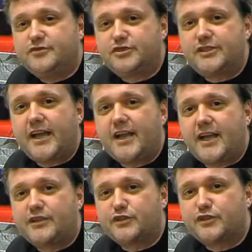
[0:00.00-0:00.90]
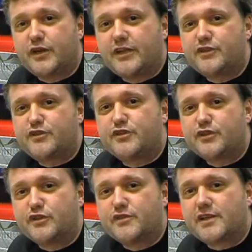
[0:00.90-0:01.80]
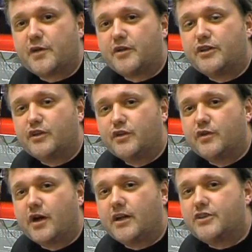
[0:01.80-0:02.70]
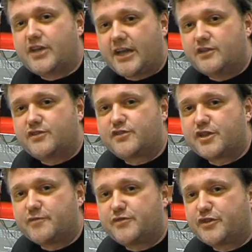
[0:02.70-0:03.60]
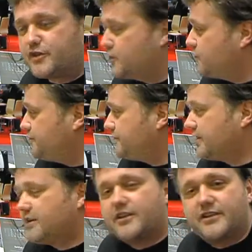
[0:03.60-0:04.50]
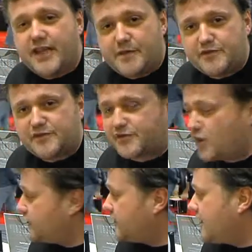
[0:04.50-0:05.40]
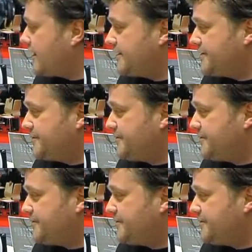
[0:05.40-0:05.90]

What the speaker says: Today I'd like to introduce our new channel strip to you. The name is Frontliner